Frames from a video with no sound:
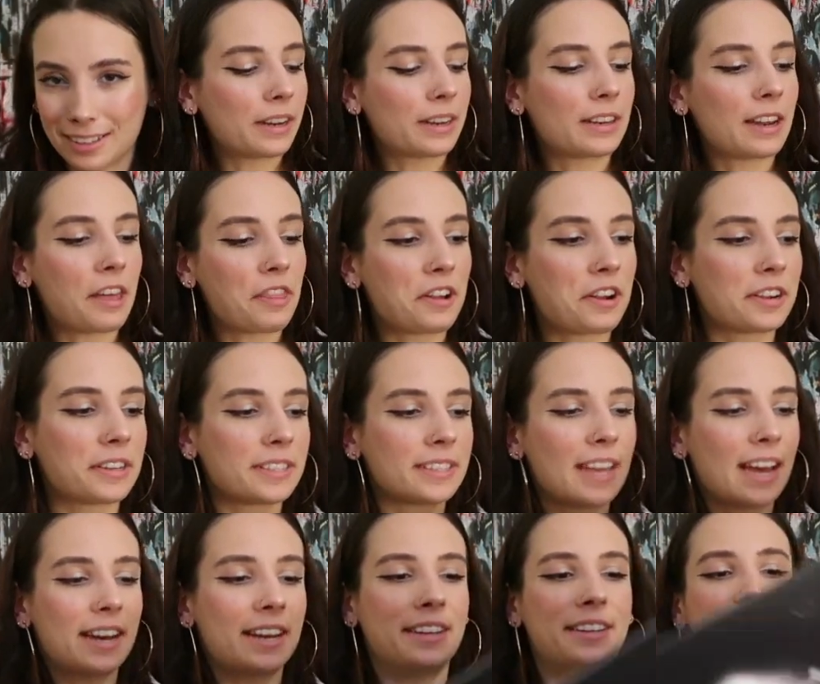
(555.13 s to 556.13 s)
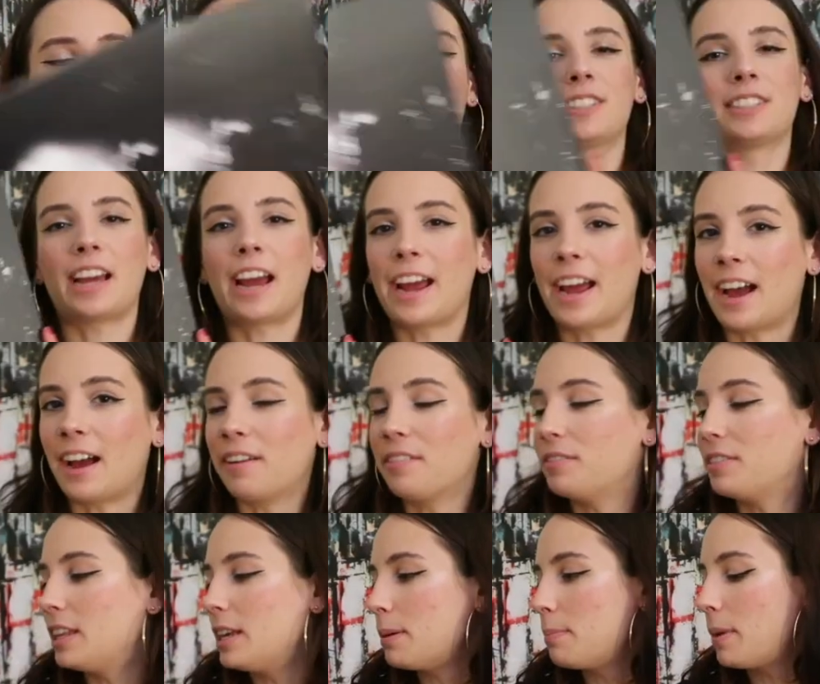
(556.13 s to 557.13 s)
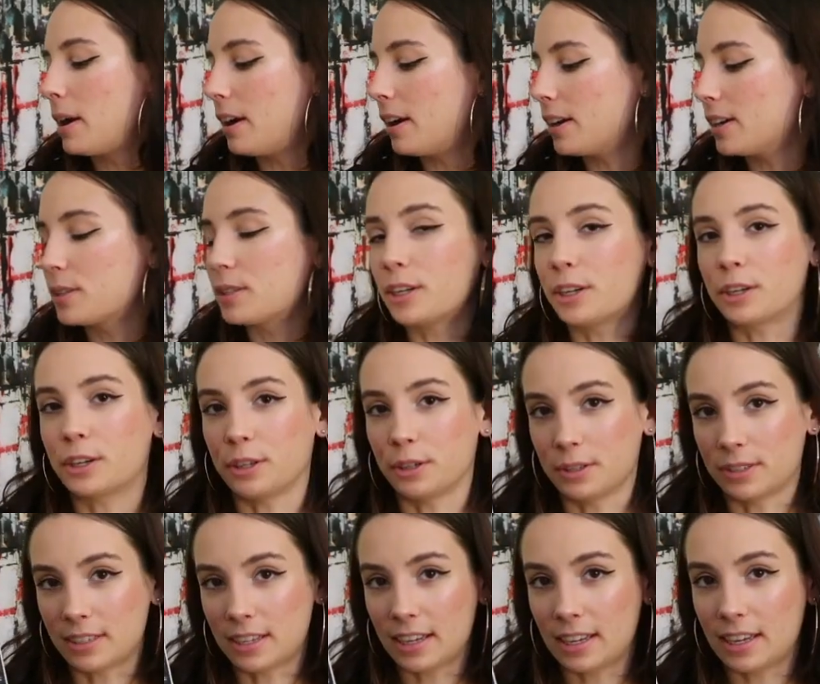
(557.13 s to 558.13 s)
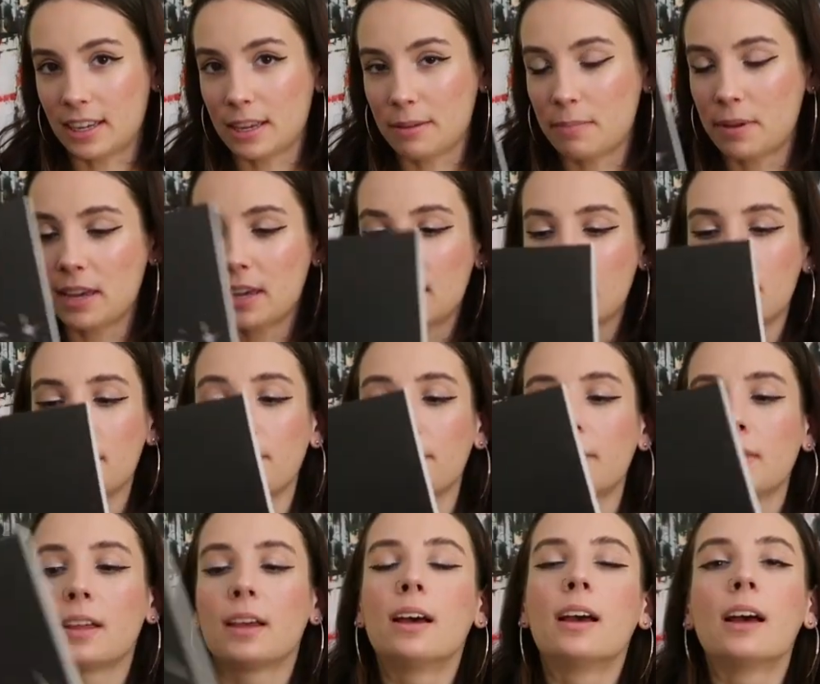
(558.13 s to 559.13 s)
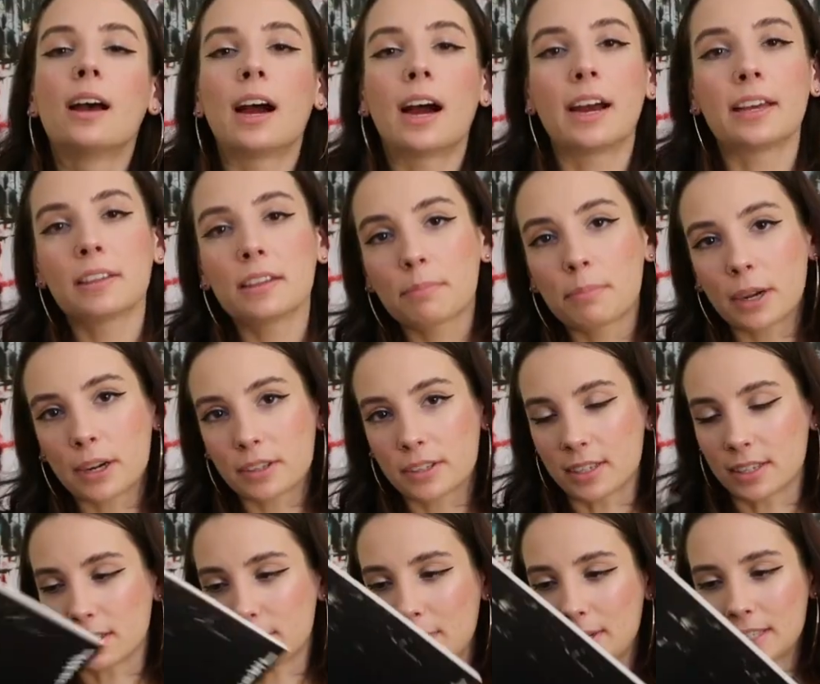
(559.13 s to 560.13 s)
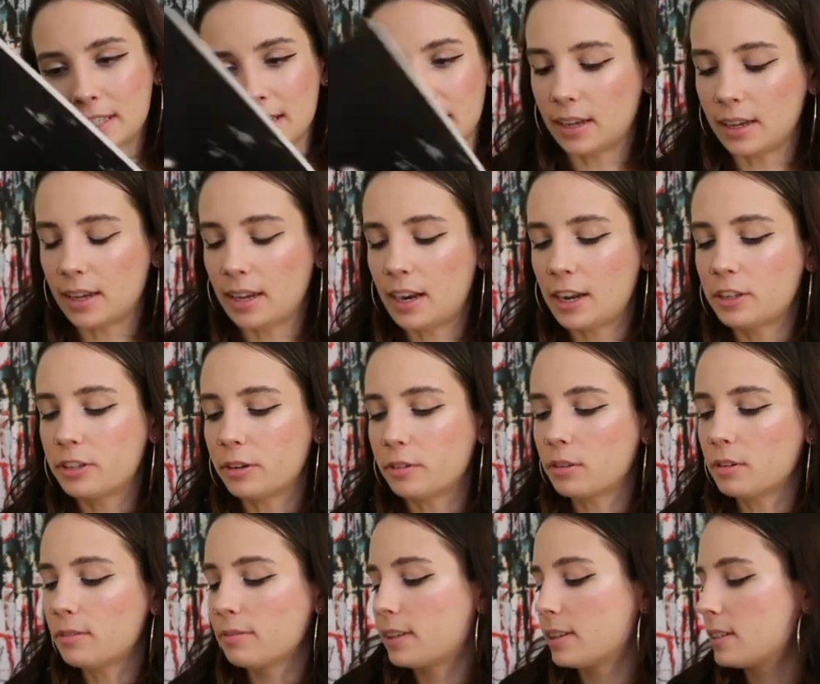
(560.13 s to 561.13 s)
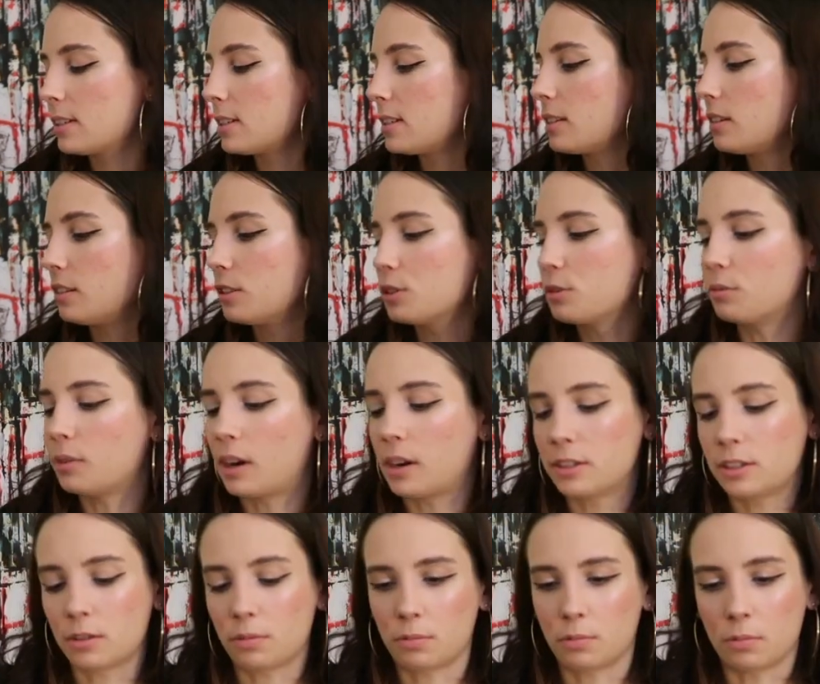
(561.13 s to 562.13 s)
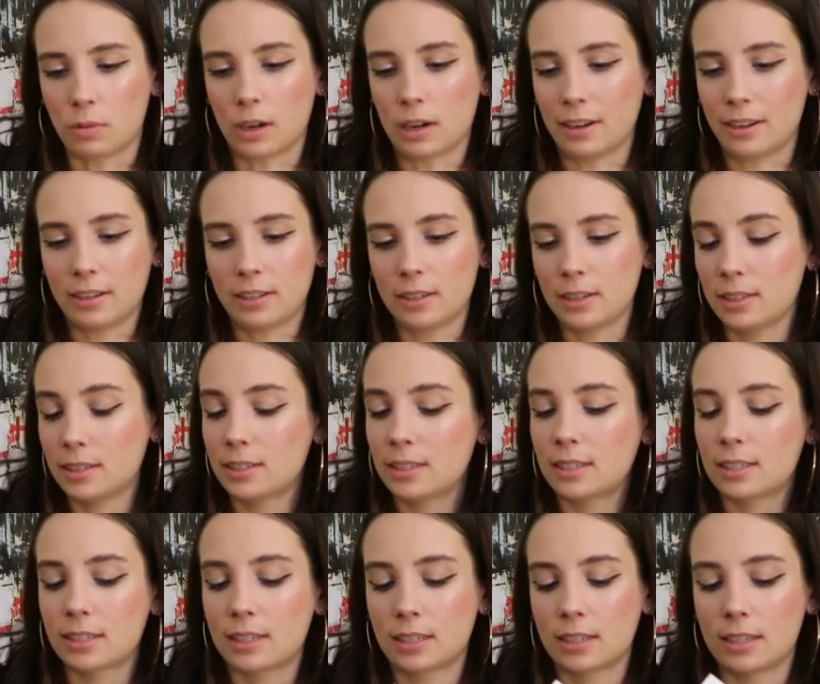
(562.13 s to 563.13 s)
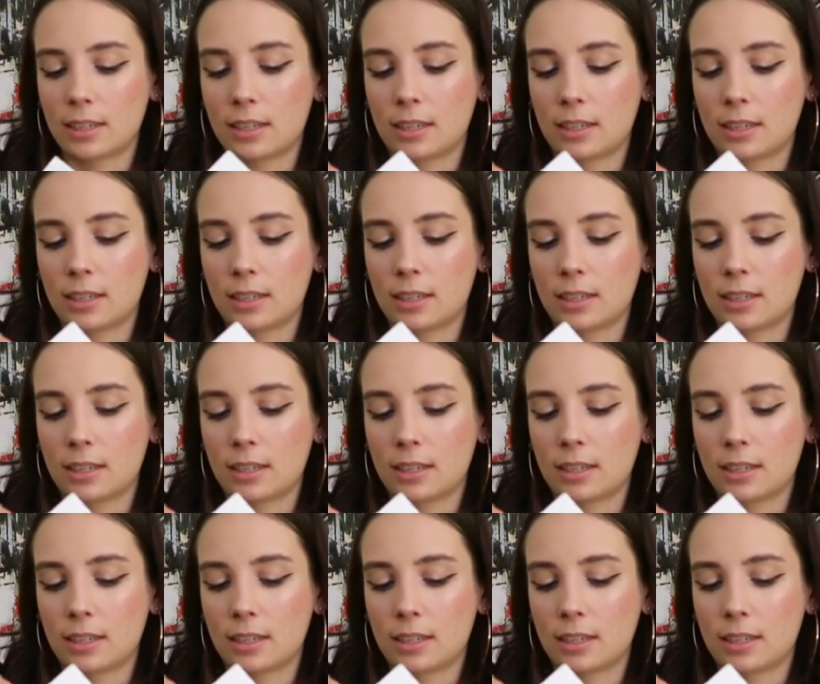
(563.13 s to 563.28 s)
Another 10 inch, I have the Paris Acoustic EP. I think Paris is amazing. And I don't know if this is still as rare as it was.